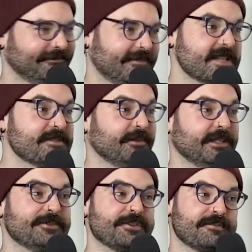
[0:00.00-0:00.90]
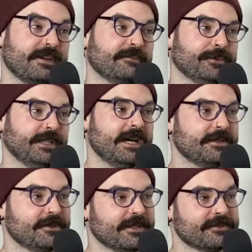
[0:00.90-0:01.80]
That's Felicia's favorite line
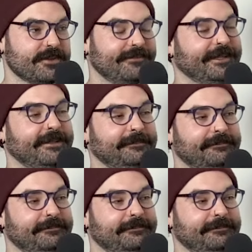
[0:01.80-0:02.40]
during trivia.